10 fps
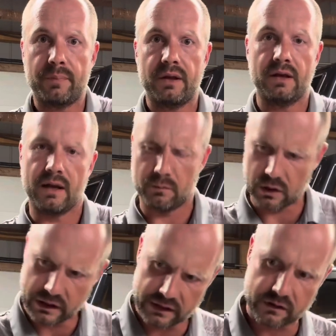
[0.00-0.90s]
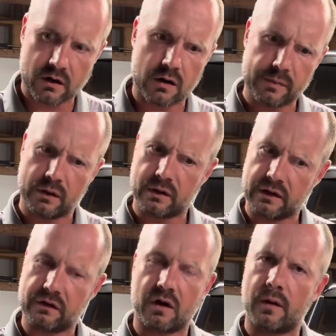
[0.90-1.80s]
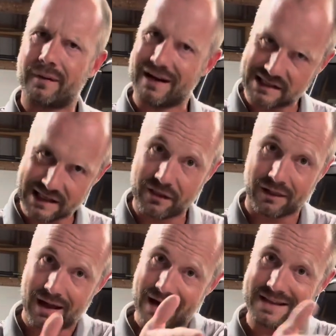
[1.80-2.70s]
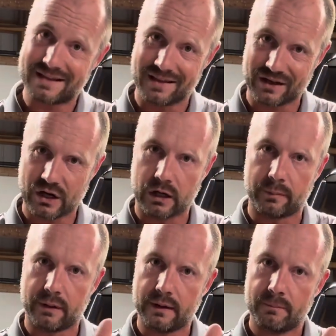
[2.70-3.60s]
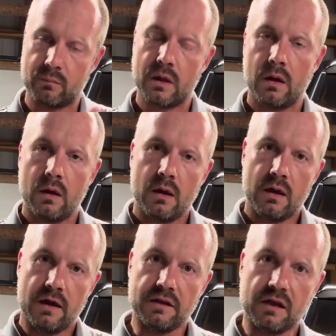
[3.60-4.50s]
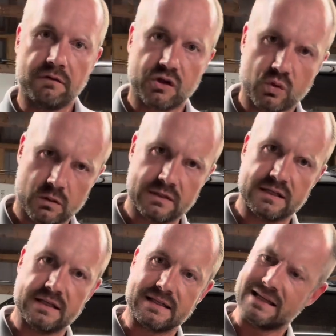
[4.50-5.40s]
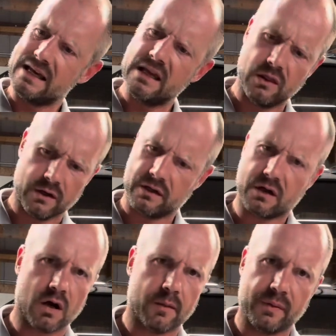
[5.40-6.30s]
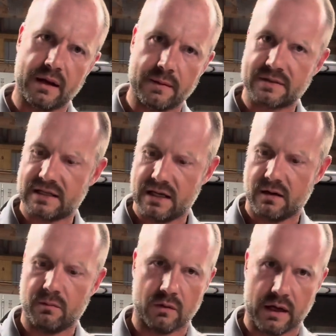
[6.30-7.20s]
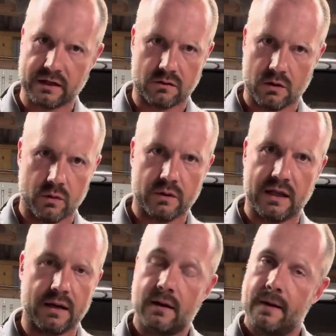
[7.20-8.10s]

and I'm looking at the carpet, and I see the lines in the carpet, and the individual would see, look at the carpet. I'm seeing them and